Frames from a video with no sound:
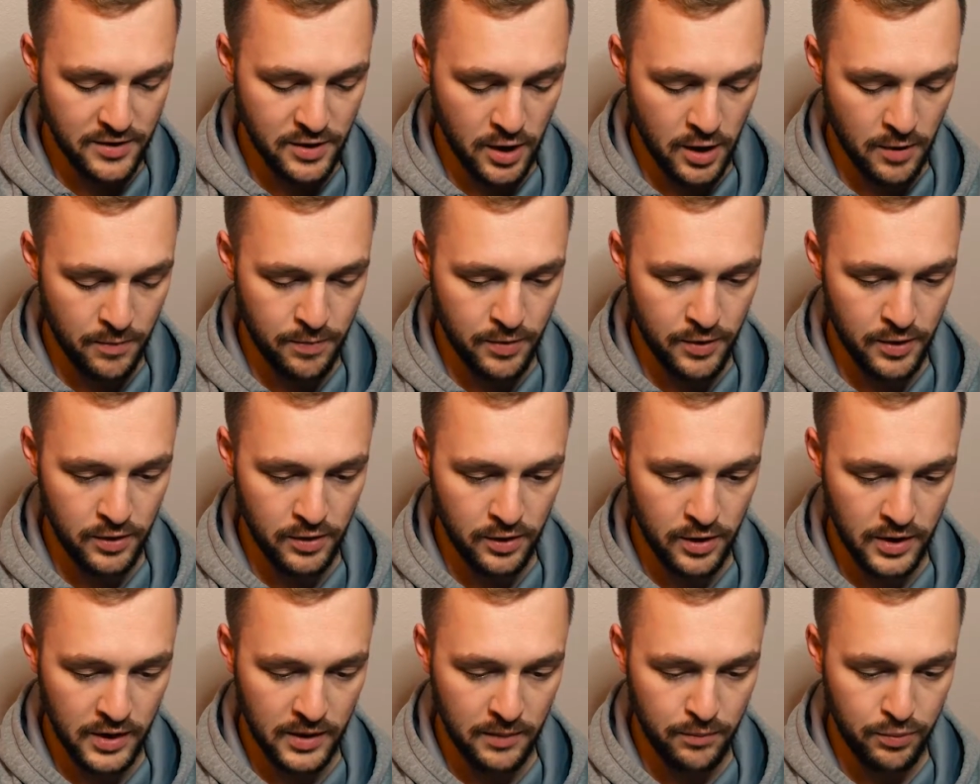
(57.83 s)
Harper
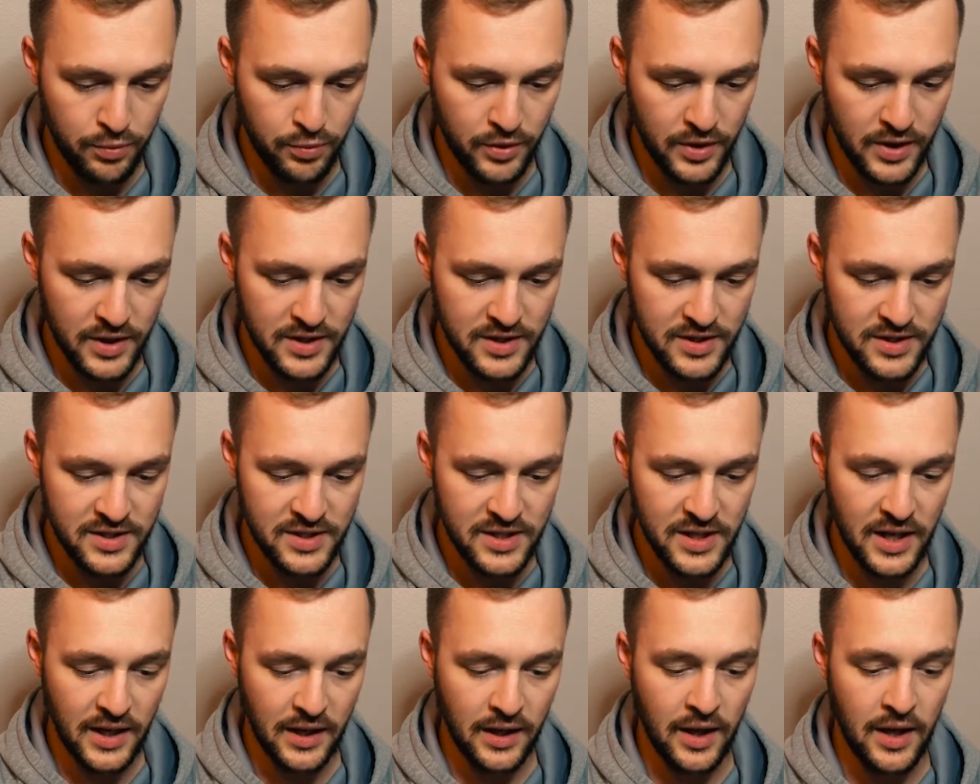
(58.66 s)
looking pretty
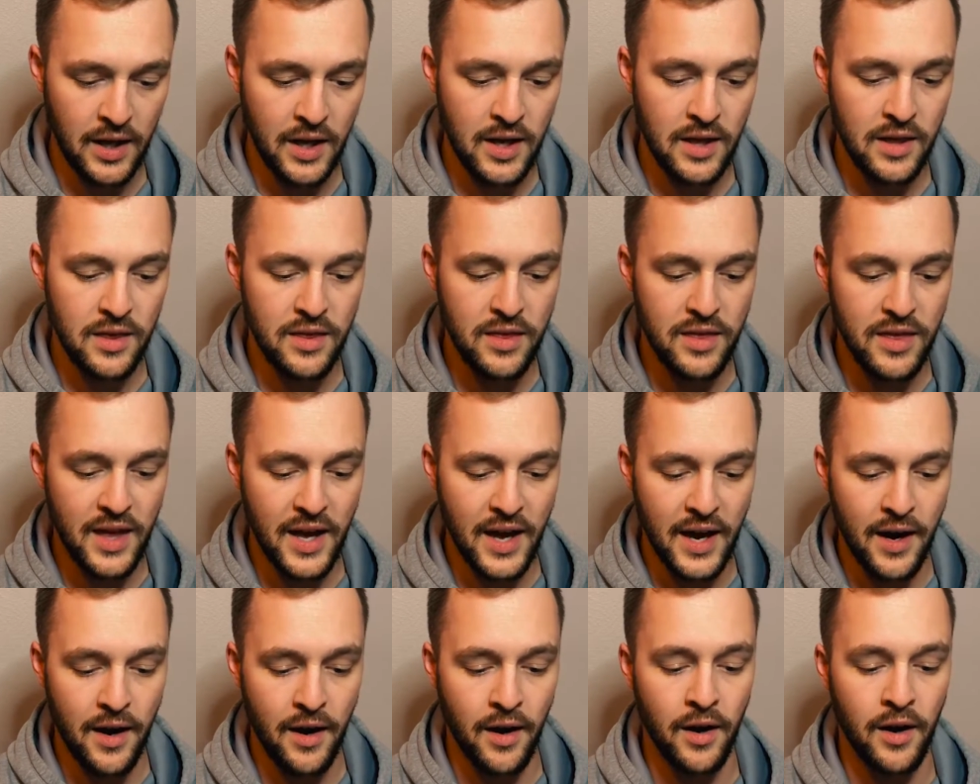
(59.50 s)
sick
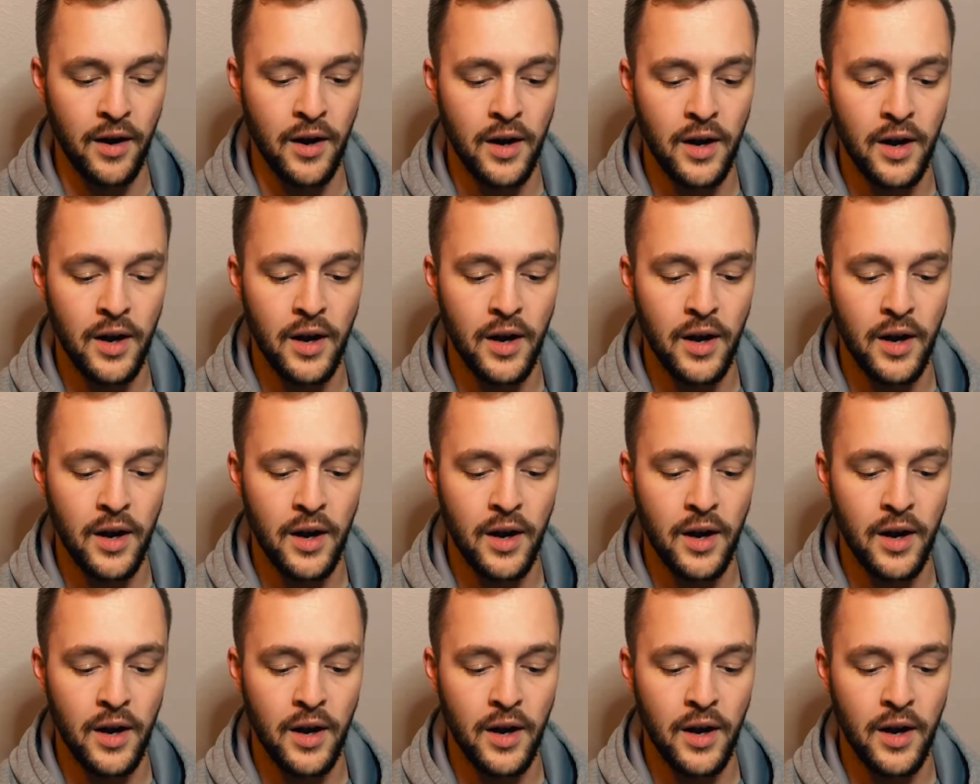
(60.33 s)
there.